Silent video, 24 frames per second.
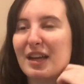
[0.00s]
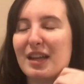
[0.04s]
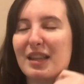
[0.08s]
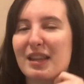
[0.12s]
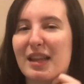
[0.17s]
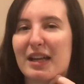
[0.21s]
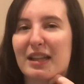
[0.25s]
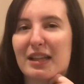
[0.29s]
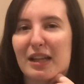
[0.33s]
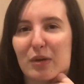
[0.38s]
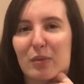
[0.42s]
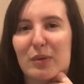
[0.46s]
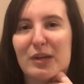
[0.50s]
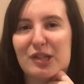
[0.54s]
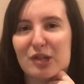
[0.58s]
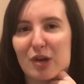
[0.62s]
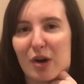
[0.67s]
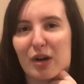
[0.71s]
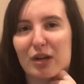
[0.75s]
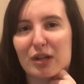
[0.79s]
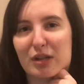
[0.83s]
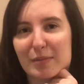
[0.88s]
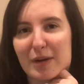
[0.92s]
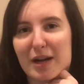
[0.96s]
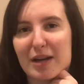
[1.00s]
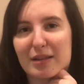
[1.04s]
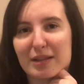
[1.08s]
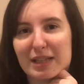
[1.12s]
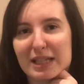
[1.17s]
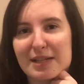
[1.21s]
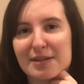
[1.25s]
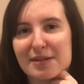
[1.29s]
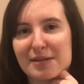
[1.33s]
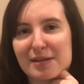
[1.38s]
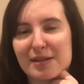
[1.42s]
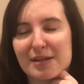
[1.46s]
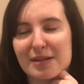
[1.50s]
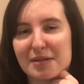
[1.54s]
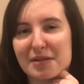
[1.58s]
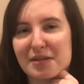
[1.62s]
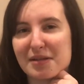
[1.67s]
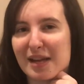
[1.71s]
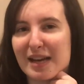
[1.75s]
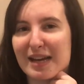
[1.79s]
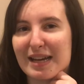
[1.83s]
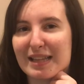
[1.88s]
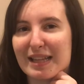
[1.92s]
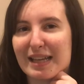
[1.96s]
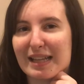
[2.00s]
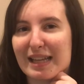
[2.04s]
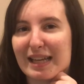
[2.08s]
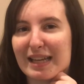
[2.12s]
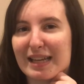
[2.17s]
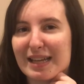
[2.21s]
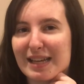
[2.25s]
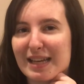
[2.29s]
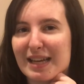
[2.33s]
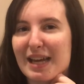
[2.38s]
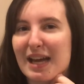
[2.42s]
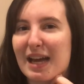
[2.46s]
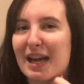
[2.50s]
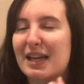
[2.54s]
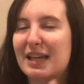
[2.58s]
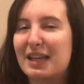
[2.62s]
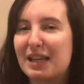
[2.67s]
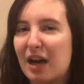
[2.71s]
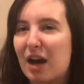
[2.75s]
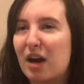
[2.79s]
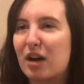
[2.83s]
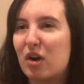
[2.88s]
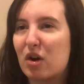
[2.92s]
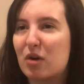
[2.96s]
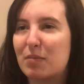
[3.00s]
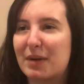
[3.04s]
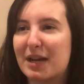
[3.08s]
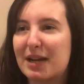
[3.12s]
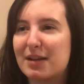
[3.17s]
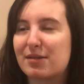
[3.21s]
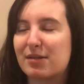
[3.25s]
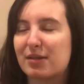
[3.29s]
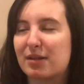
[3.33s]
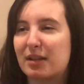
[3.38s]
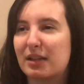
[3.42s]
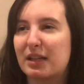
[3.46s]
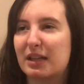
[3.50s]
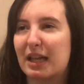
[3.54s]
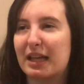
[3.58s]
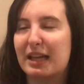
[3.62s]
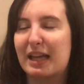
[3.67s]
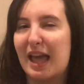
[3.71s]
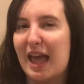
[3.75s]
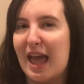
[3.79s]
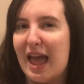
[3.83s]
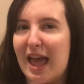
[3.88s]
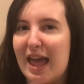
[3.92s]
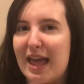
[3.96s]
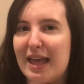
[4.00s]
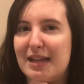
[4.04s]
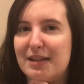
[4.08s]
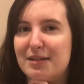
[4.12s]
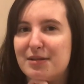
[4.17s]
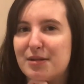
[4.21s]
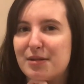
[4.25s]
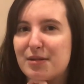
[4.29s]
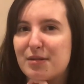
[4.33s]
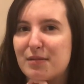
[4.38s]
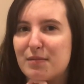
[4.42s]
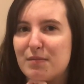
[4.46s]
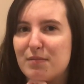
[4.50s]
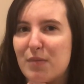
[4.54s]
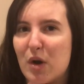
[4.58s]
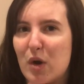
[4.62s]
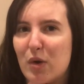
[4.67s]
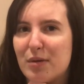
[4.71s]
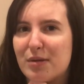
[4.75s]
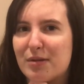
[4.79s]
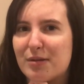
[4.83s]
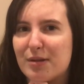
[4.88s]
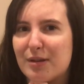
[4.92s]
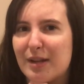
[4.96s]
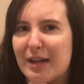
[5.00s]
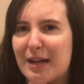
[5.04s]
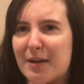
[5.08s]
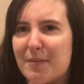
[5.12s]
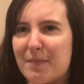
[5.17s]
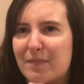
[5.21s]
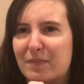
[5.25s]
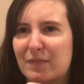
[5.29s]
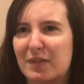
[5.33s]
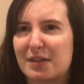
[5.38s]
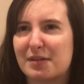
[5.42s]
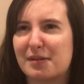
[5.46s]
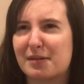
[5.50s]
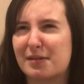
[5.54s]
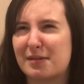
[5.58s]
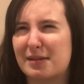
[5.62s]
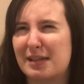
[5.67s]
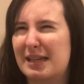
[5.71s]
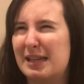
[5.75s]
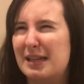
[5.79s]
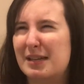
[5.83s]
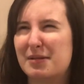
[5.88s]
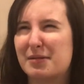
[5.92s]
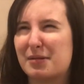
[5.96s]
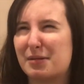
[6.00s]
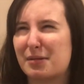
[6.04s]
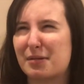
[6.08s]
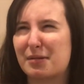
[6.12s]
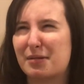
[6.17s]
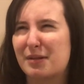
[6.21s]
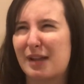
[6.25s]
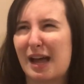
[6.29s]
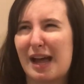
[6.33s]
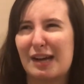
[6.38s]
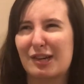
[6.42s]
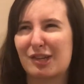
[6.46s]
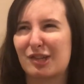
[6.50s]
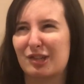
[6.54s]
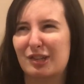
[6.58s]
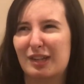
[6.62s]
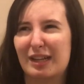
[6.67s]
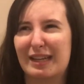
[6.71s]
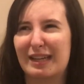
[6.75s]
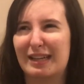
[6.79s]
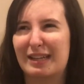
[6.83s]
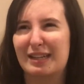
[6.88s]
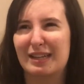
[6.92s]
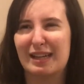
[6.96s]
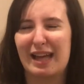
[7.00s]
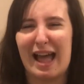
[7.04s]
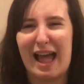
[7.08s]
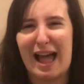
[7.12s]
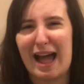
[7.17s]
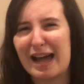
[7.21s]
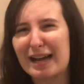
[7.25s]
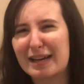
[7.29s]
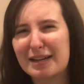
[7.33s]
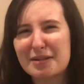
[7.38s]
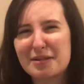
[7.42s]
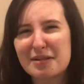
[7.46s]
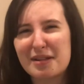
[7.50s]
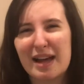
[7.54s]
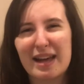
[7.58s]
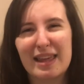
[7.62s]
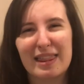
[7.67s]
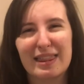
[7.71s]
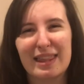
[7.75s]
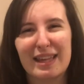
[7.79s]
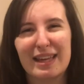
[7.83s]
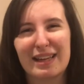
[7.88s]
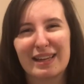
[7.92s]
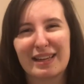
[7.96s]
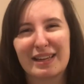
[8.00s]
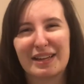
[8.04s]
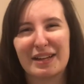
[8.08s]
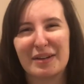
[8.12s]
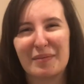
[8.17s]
that like we talked about this in saying that like Iago basically like ends most like scenes slash like acts, I think